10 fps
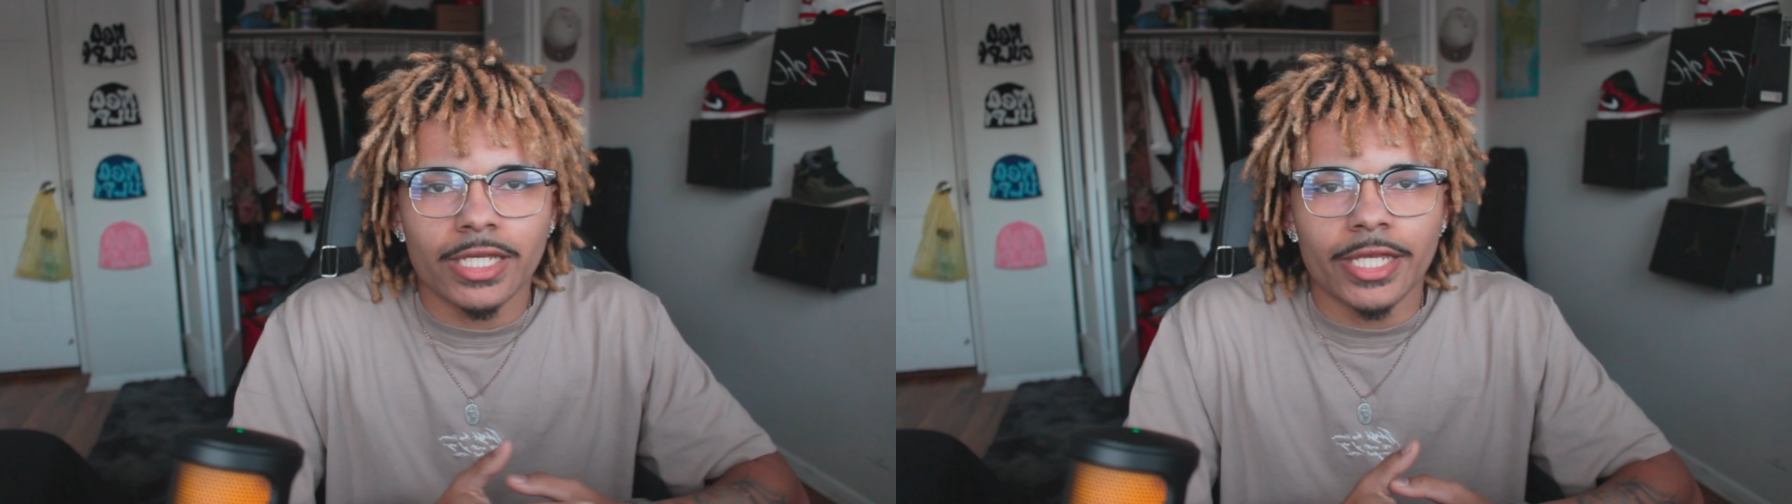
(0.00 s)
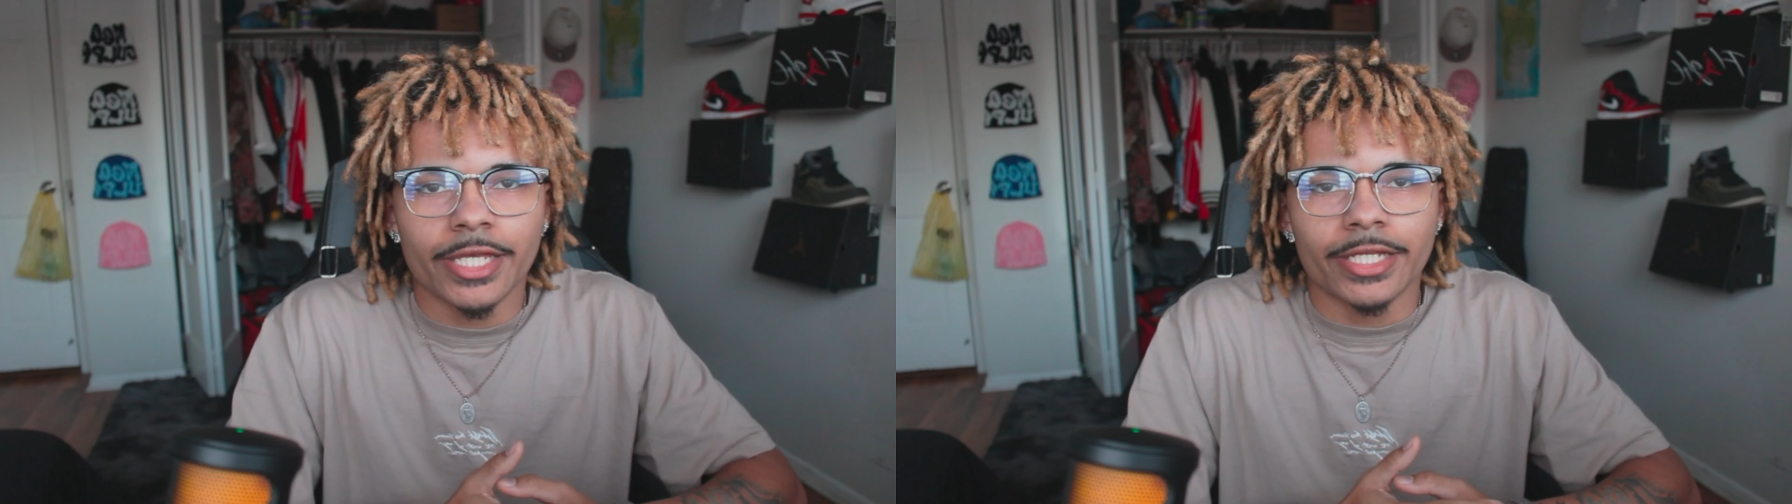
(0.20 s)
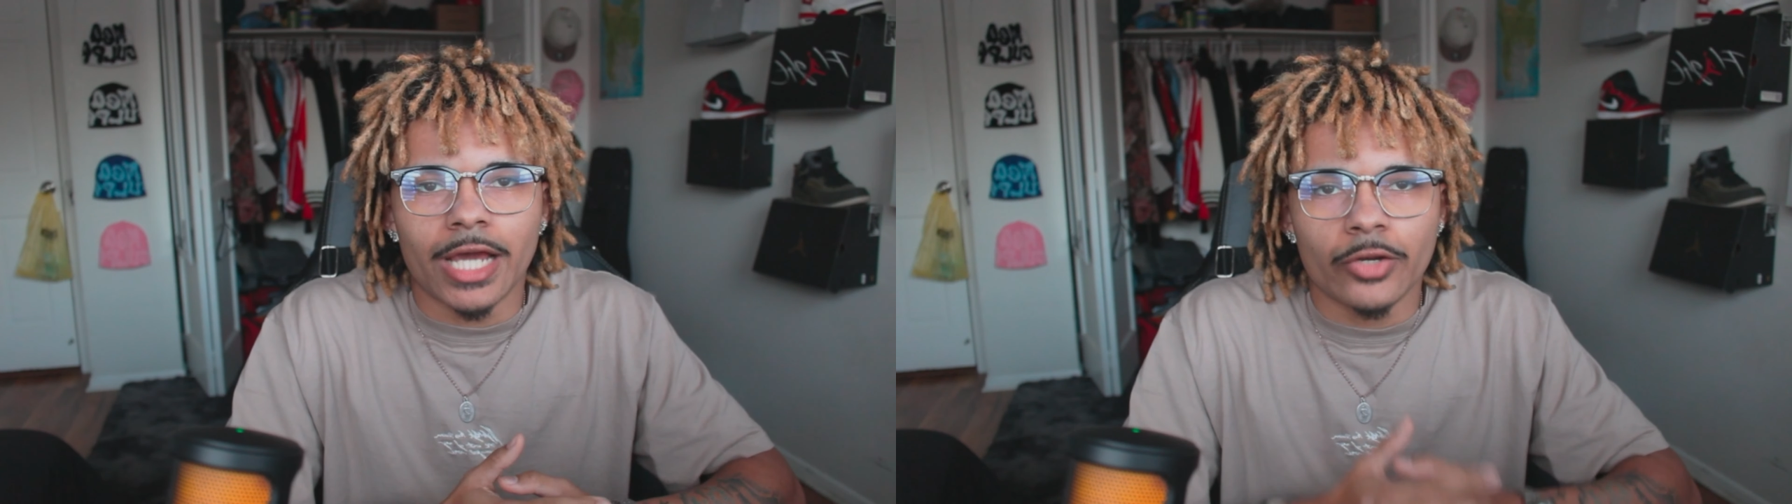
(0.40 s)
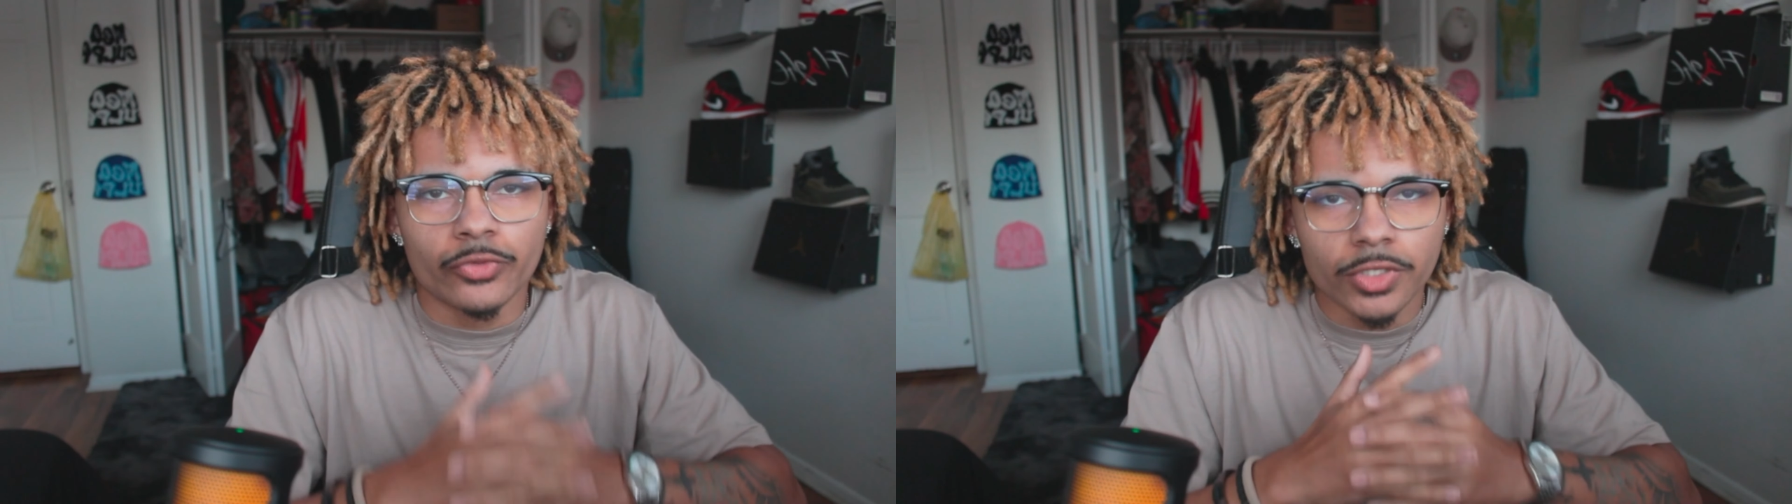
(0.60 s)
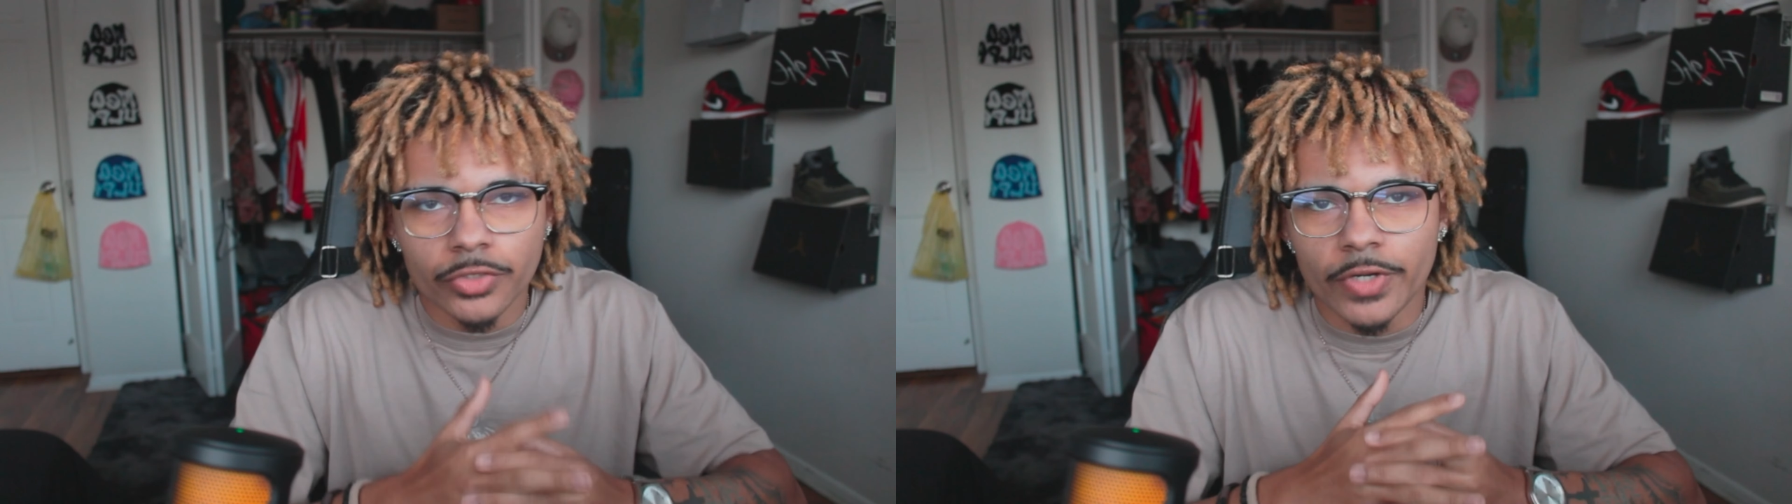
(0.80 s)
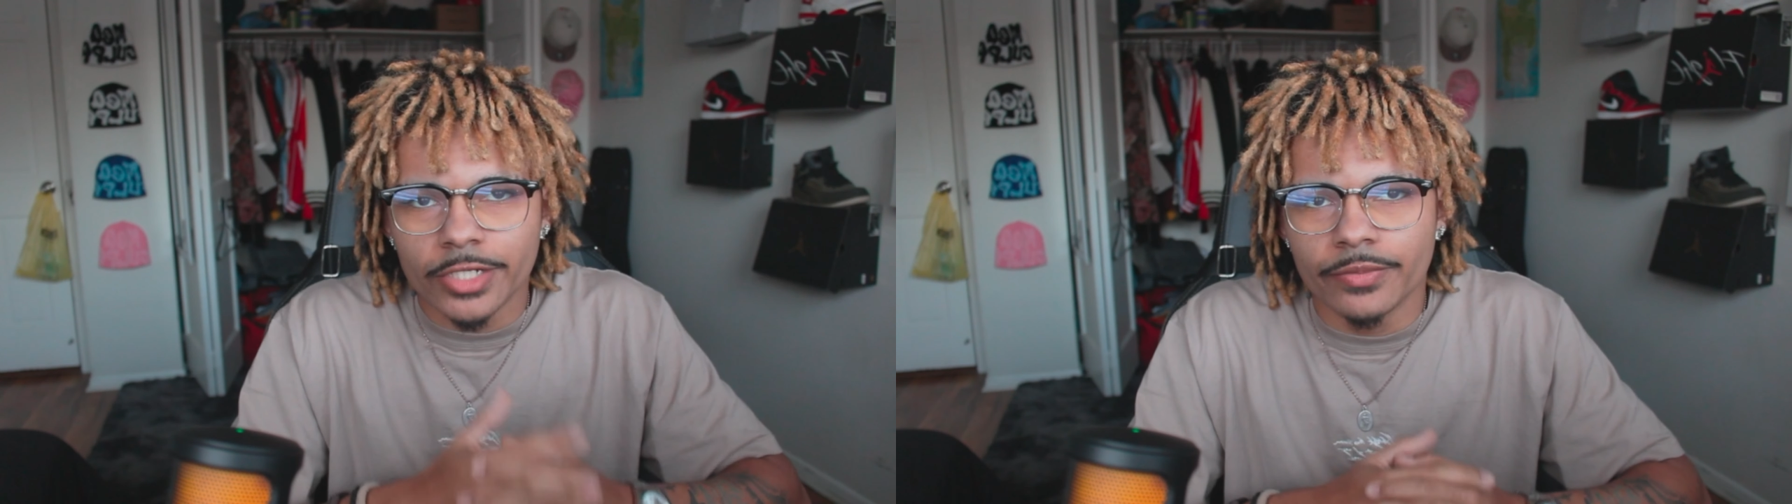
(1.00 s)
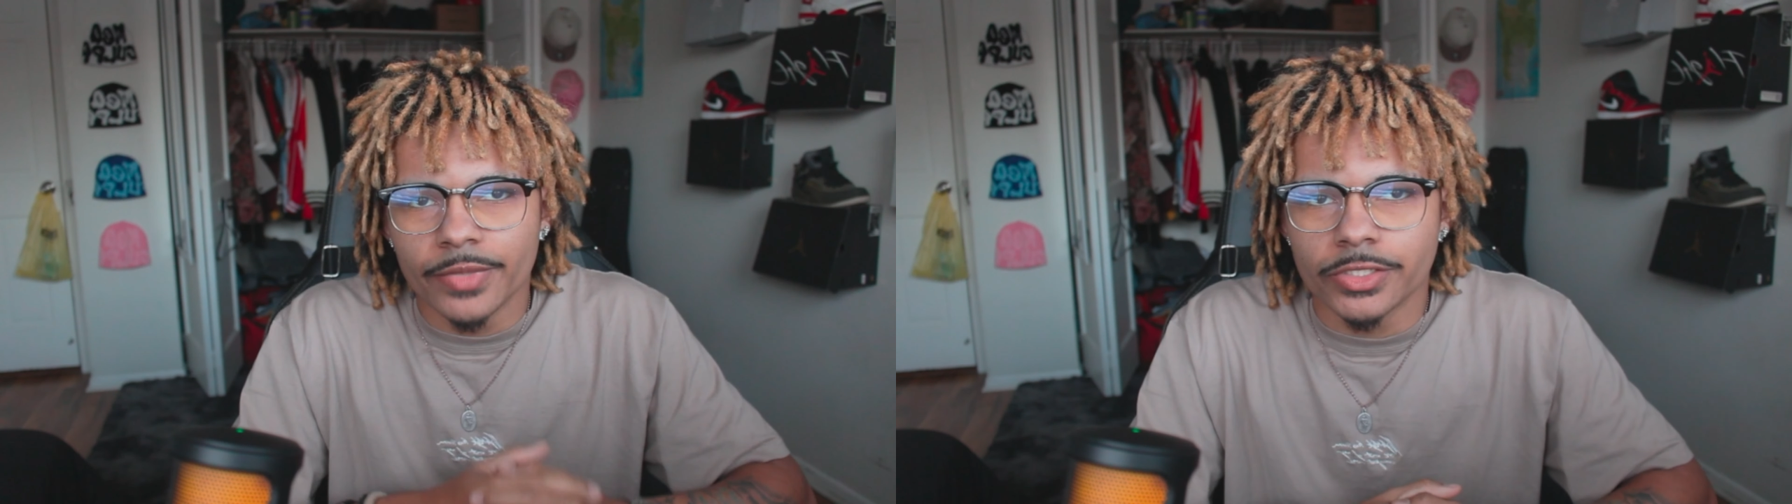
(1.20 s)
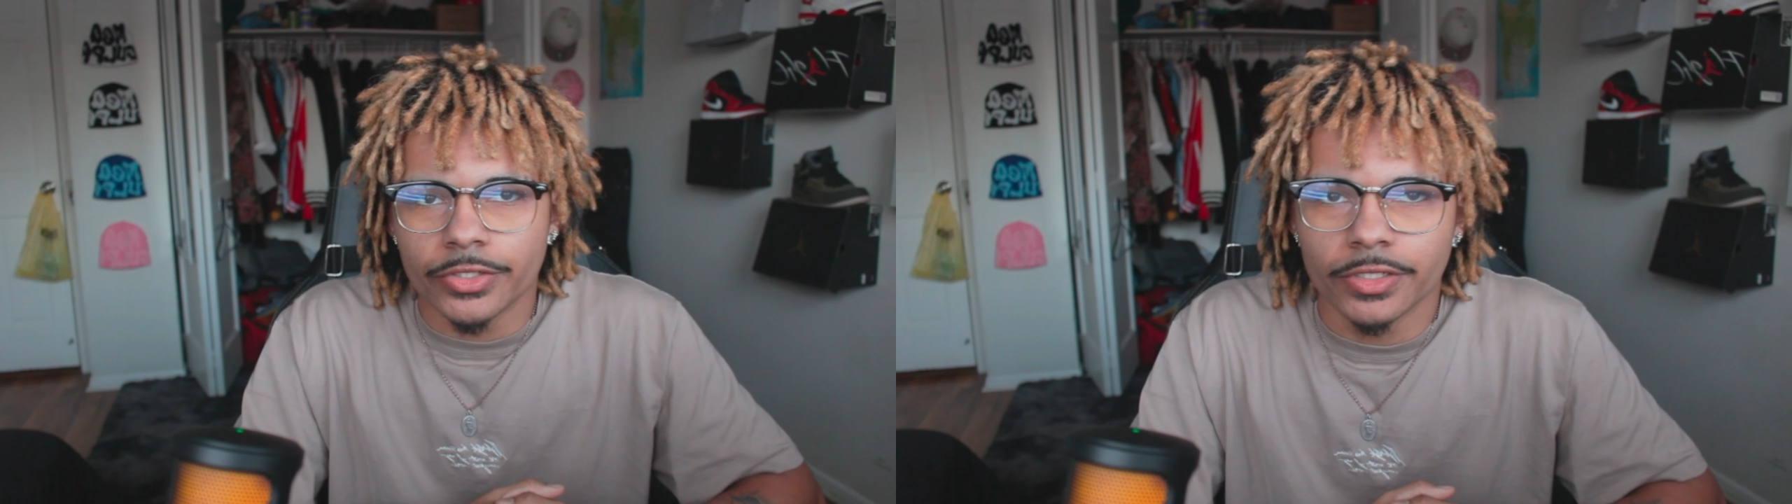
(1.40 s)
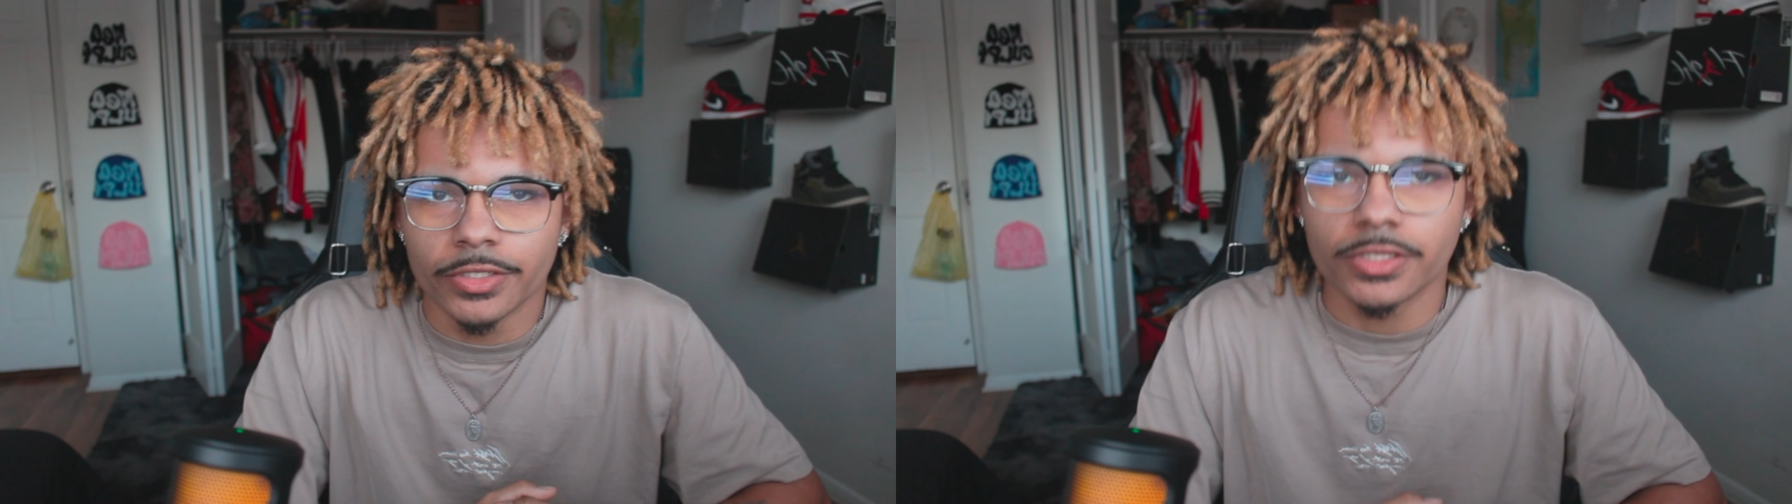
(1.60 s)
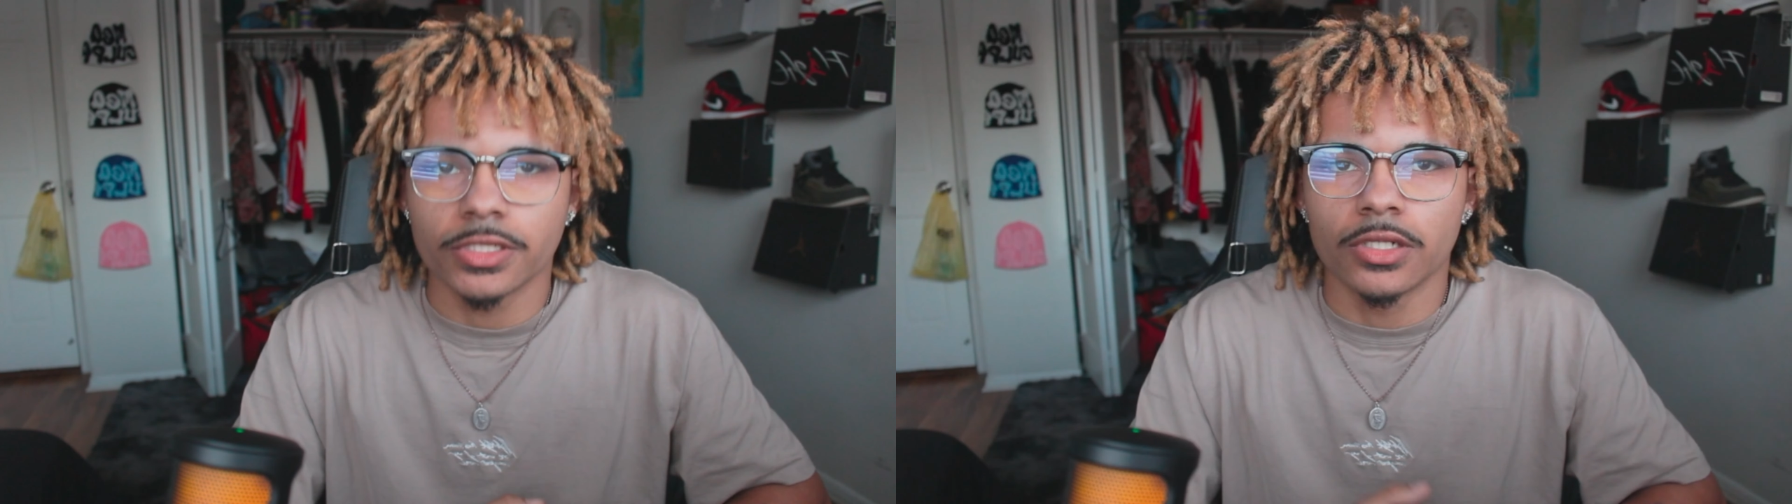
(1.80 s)
and I really recommend turning
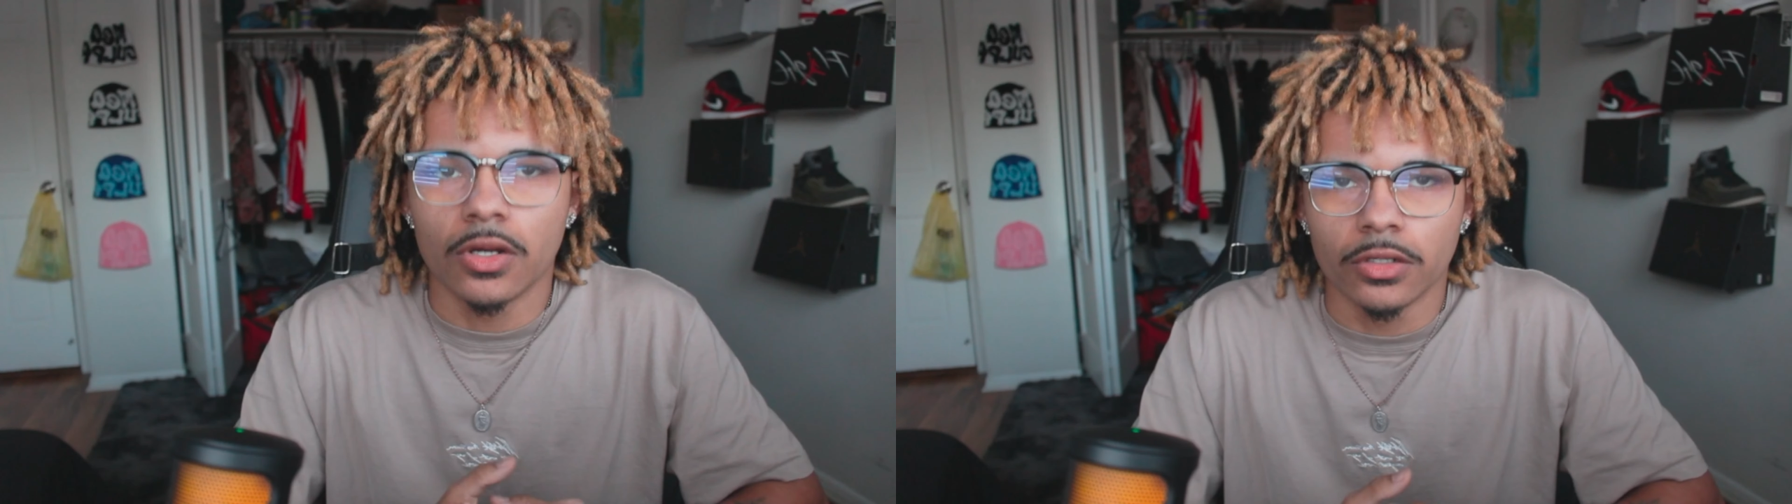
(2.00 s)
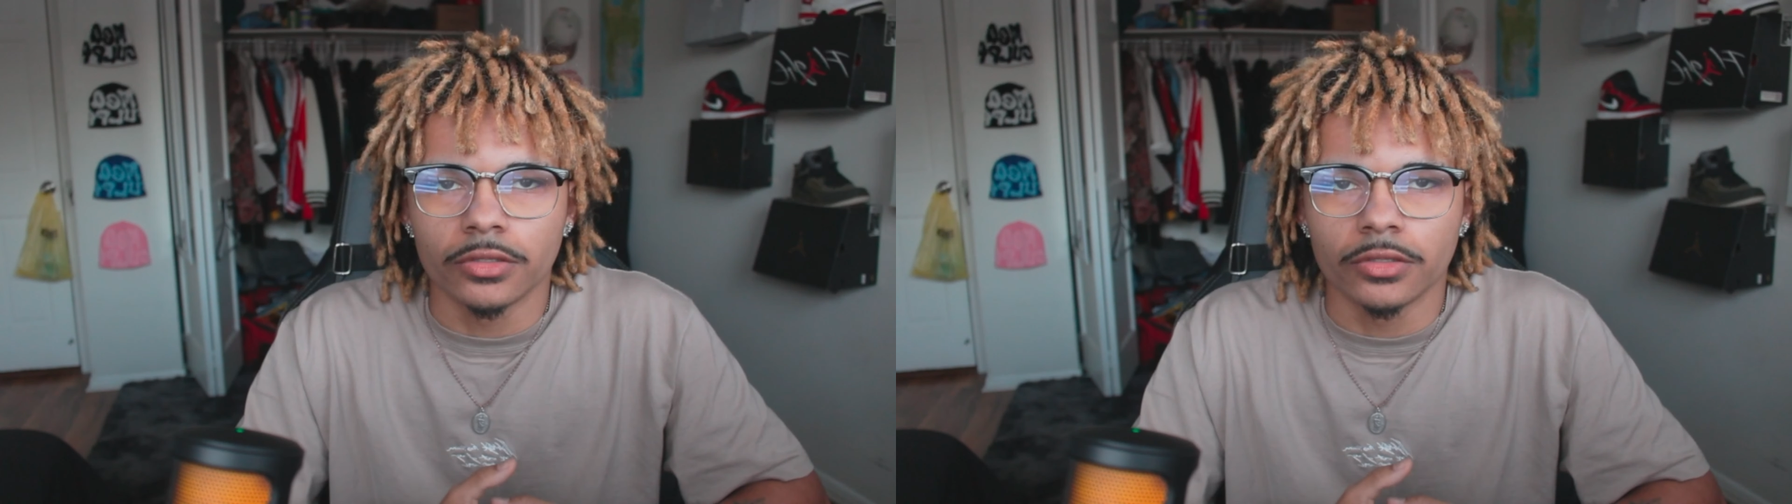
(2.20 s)
this on.